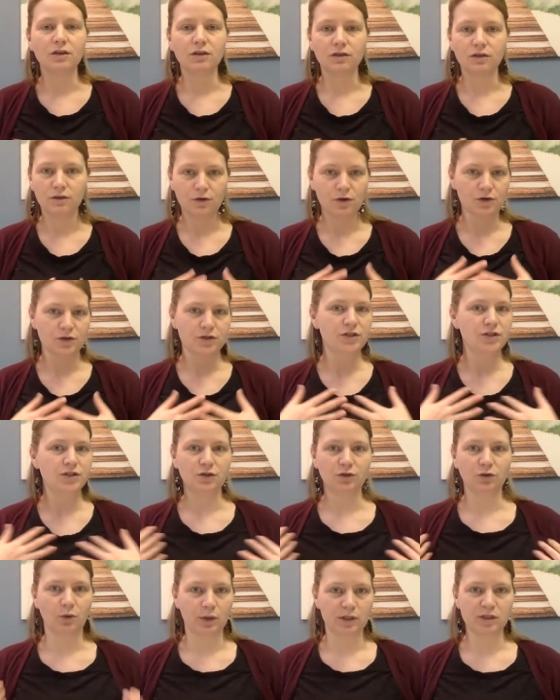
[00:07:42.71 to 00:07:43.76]
You're still
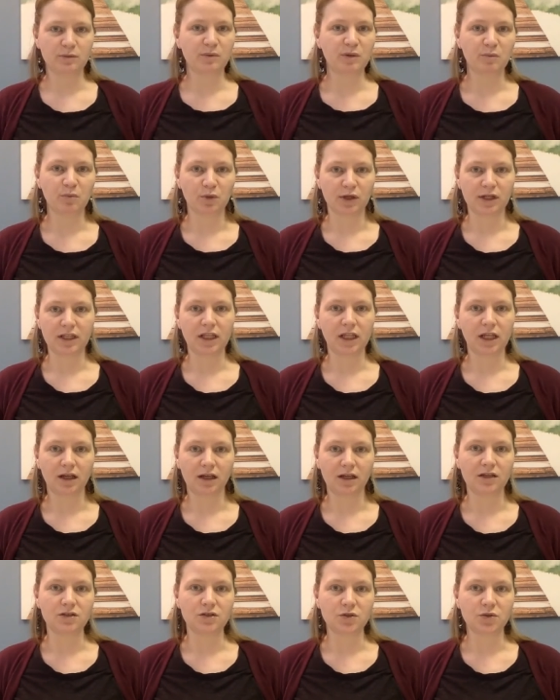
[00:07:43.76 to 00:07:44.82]
going to be breathing
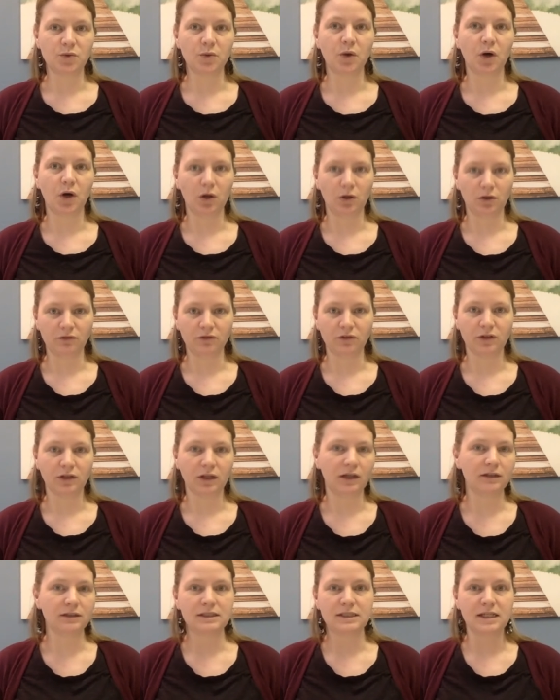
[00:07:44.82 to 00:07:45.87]
into all of your
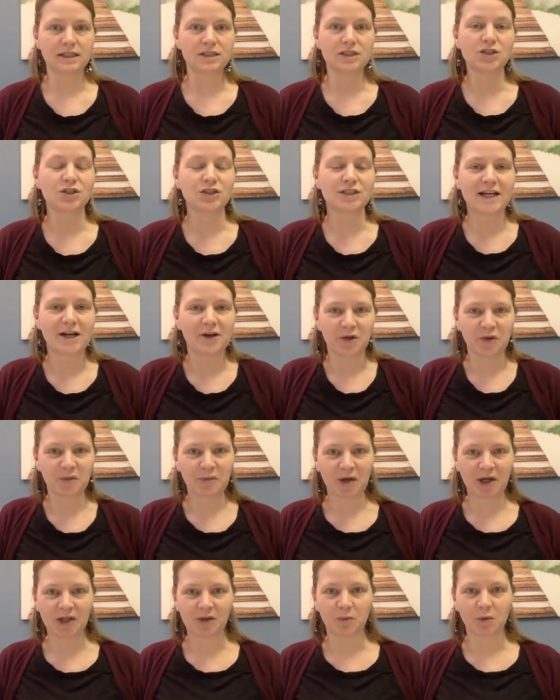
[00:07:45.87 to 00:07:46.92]
lungs. That's just how your
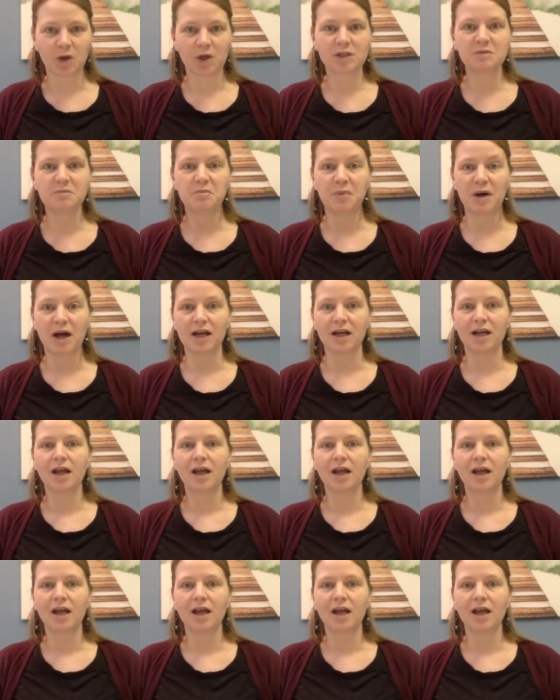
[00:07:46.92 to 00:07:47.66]
body works. But